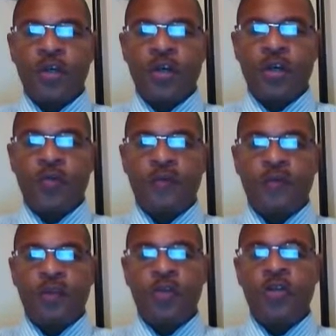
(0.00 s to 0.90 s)
The
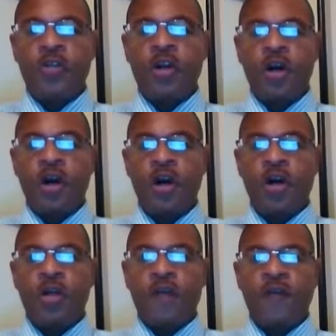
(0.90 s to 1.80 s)
video is
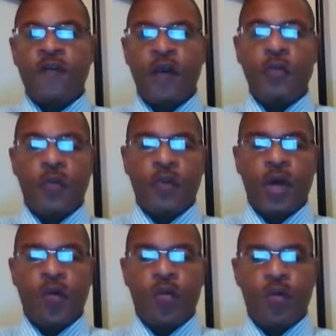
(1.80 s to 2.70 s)
called Faith
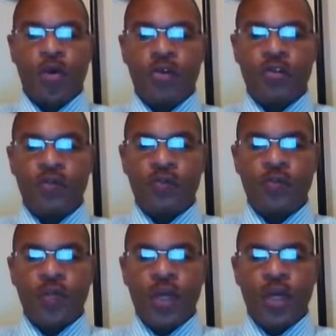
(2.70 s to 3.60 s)
Without Works,
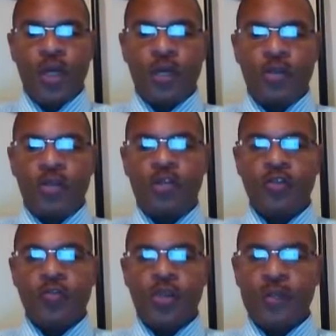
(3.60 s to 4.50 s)
and in a
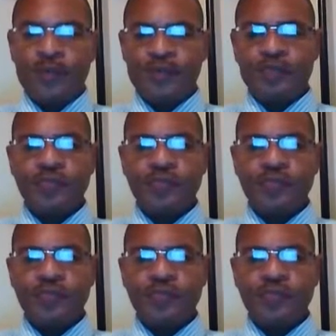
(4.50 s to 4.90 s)
little bit,